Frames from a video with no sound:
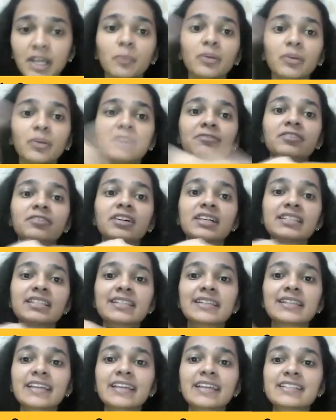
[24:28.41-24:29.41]
But first,
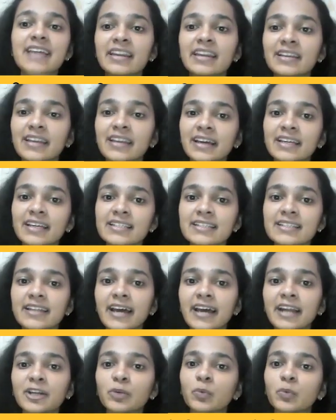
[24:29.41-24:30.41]
let's analyze
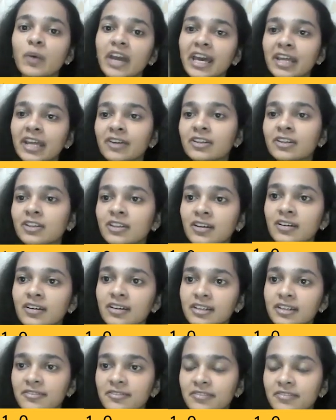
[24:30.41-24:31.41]
that where
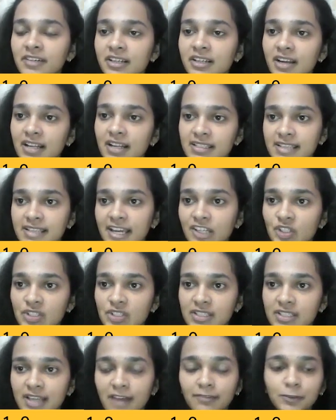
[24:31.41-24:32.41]
the different
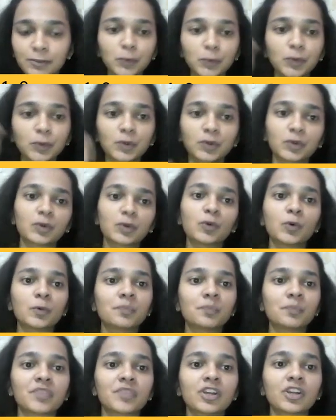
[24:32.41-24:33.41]
transactions have to go.
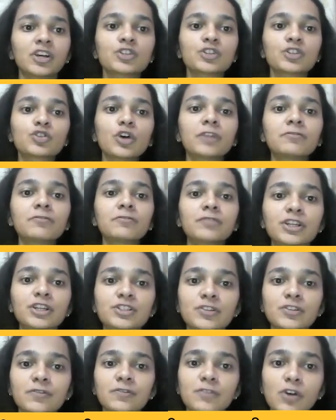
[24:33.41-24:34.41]
So on
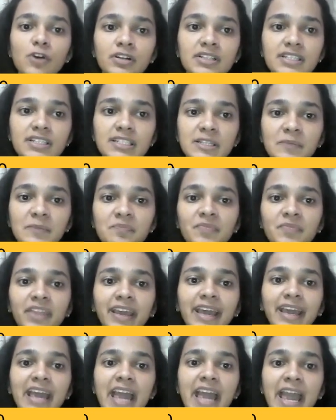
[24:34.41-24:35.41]
1st of August,
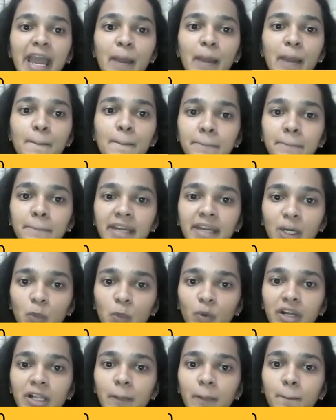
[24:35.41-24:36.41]
M.
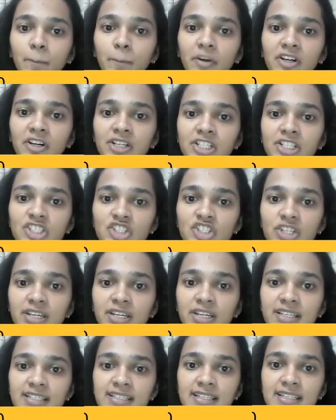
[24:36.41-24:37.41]
Bakewell
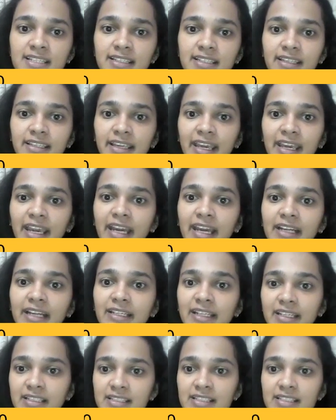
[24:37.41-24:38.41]
purchases cake
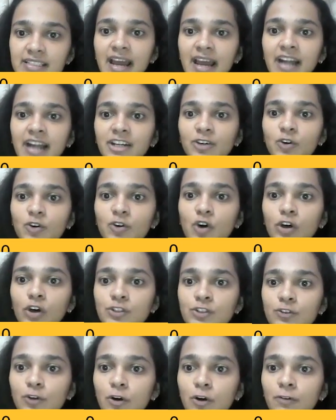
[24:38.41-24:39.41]
tins at a
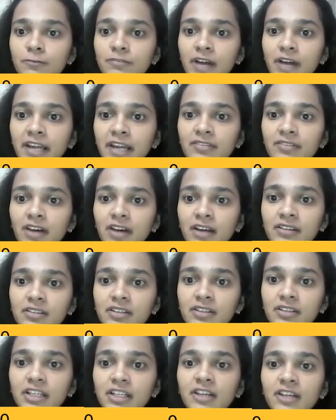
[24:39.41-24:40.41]
cost of
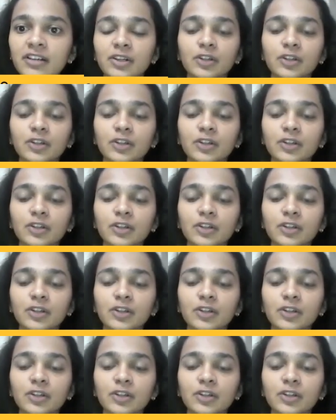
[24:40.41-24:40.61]
$500.